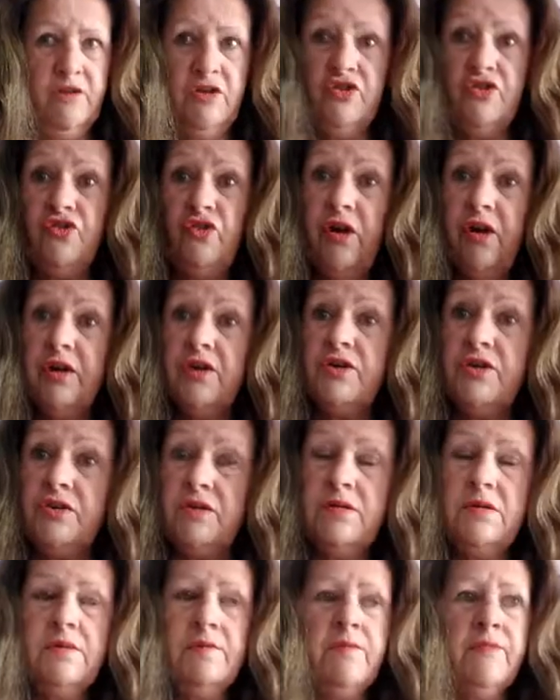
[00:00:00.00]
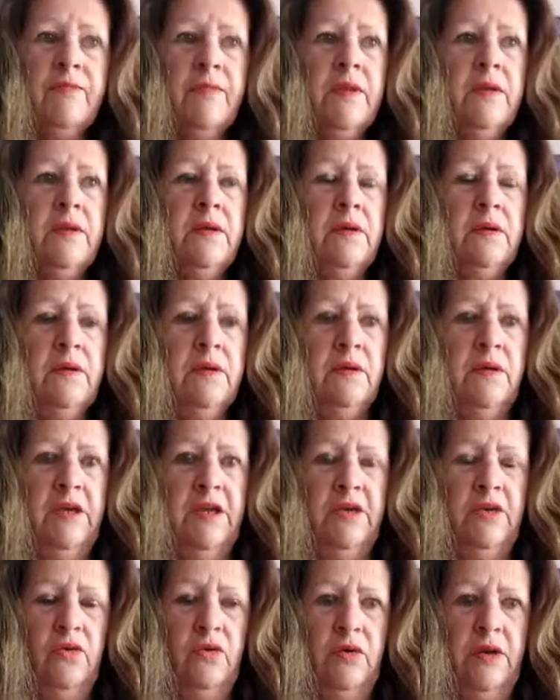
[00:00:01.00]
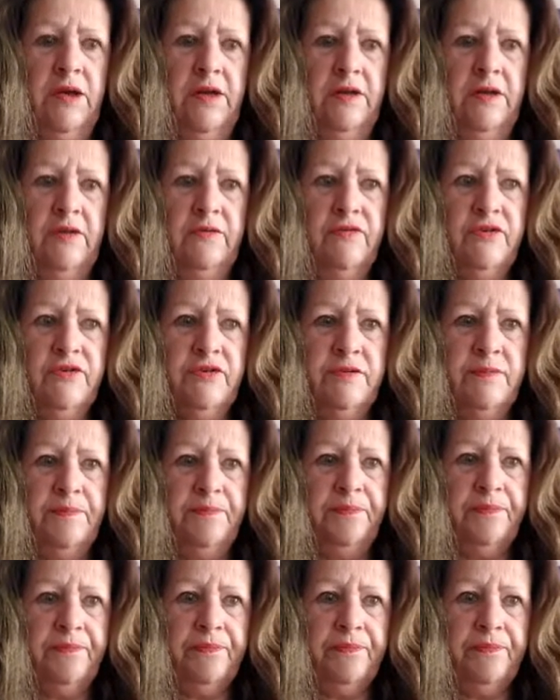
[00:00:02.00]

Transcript: structured in your lives,